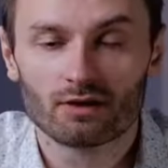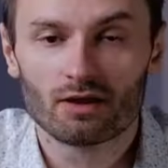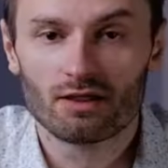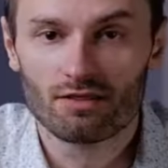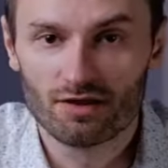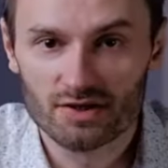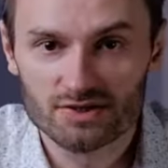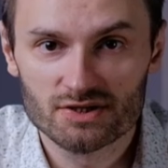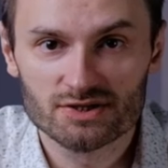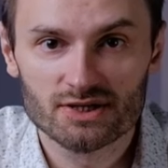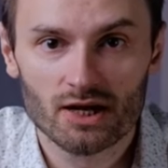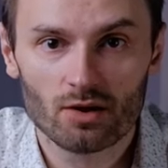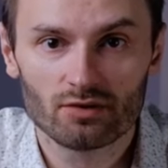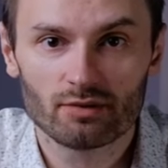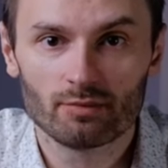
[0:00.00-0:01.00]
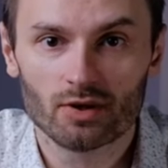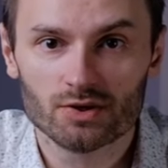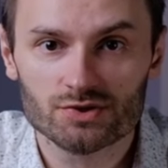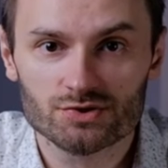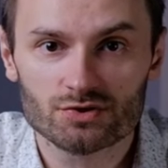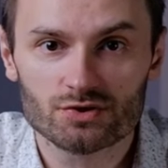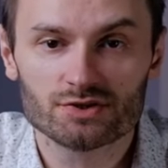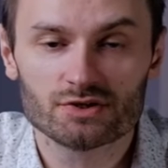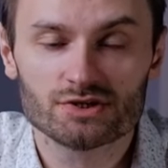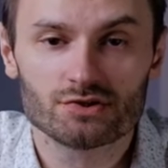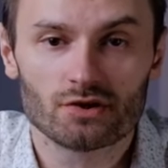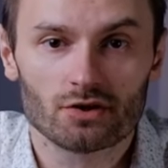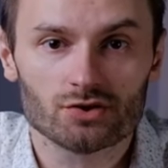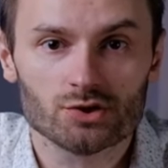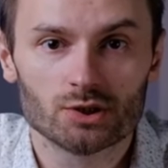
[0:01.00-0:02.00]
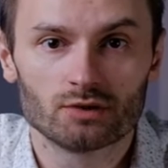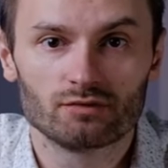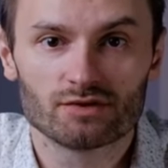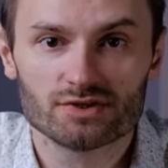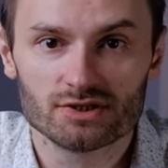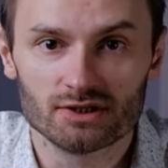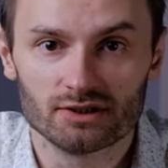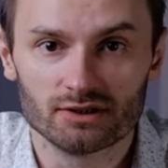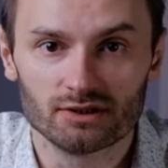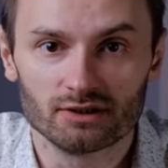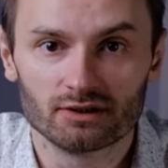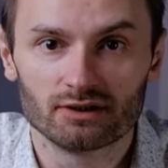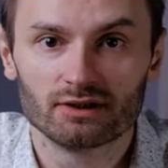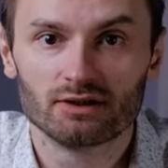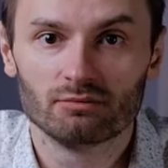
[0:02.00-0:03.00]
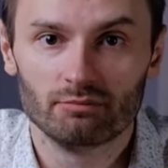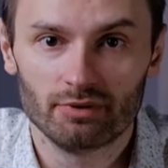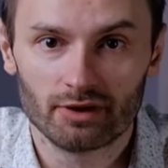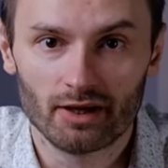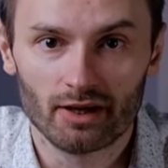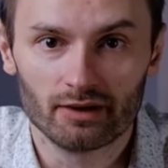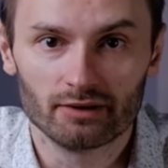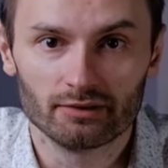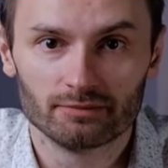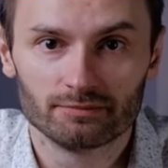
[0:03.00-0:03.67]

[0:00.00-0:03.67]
This is how the monstrous destruction of the city began.